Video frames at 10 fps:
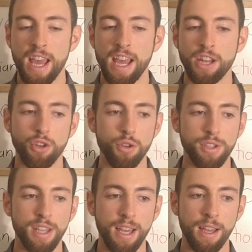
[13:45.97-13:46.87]

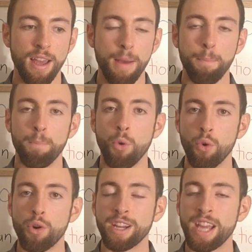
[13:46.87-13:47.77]
introducing
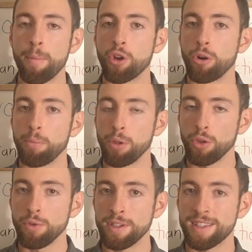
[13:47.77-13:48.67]
more chemical
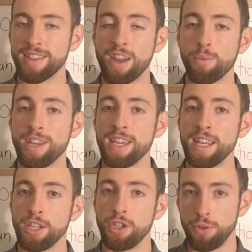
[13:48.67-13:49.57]
pollutants than we
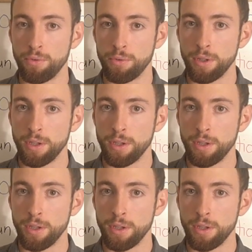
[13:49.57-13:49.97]
need to.